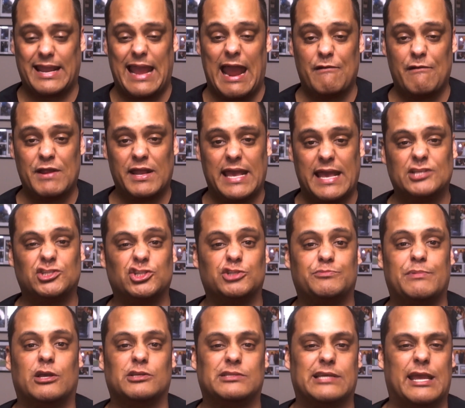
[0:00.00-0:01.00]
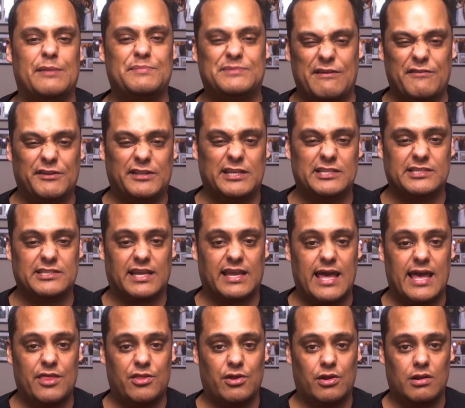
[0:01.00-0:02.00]
carrying case just because it keeps everything
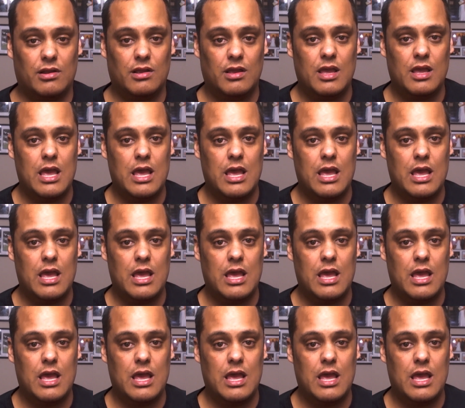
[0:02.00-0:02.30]
together.